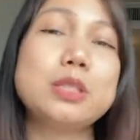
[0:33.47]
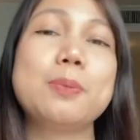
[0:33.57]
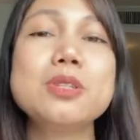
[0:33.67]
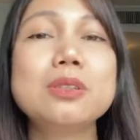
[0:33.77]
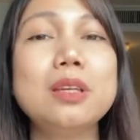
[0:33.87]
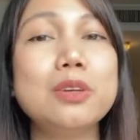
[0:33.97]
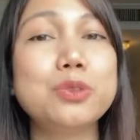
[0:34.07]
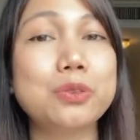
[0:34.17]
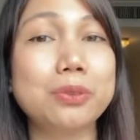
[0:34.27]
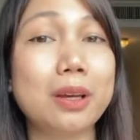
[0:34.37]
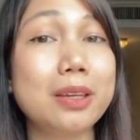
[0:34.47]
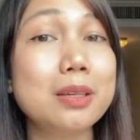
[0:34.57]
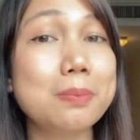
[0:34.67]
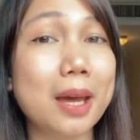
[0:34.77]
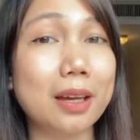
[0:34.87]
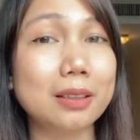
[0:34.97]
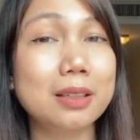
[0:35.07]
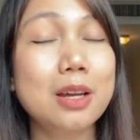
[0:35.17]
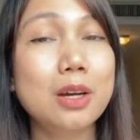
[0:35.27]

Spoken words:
especially if you're flying back